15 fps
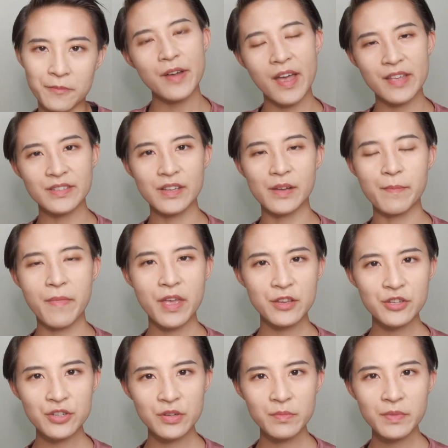As I
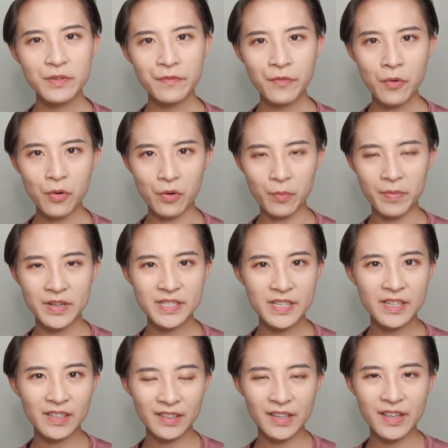mentioned before,
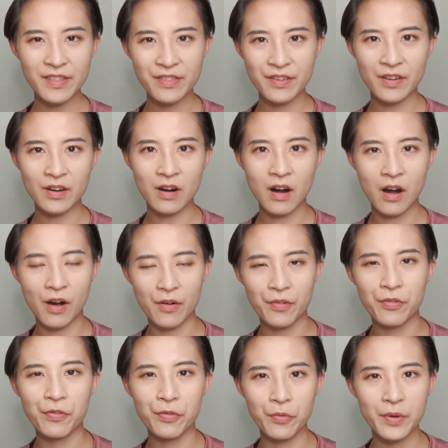basically there are
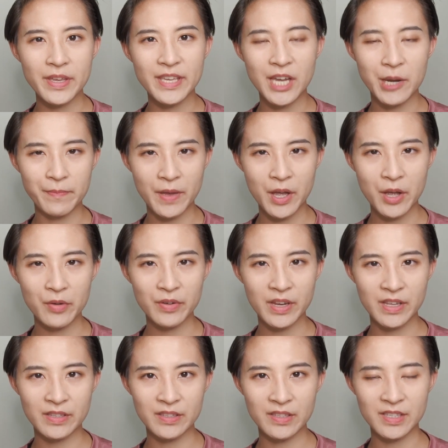3
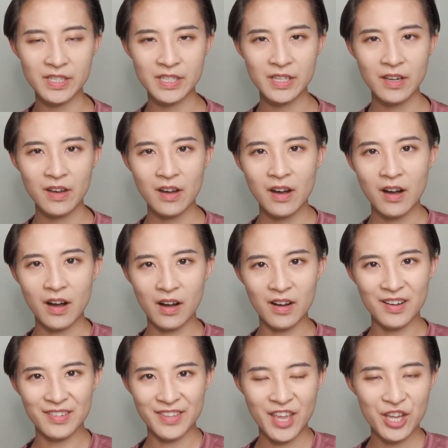components
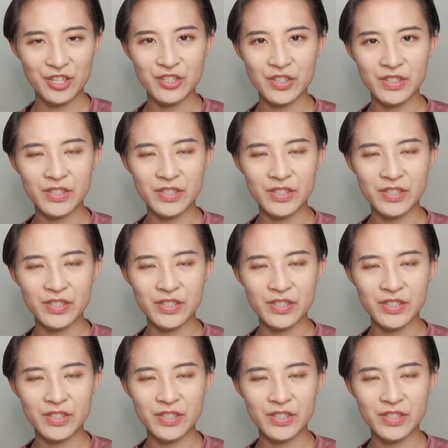on Hedge.